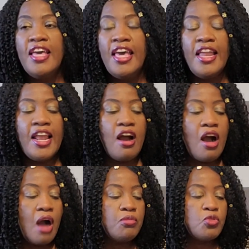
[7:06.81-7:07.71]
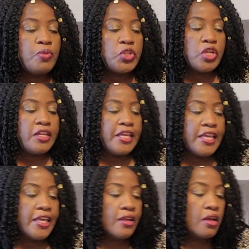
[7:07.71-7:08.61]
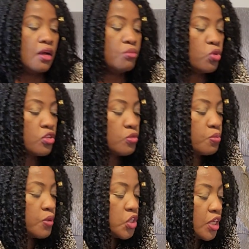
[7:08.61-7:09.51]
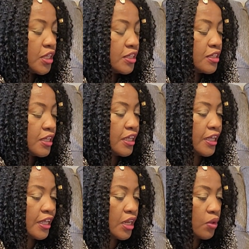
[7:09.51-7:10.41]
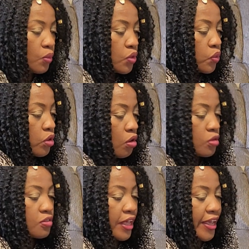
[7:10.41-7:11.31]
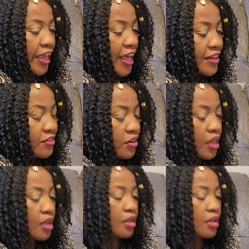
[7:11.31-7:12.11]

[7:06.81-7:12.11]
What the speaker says: And now I'm doing specialty in what we call psychiatric.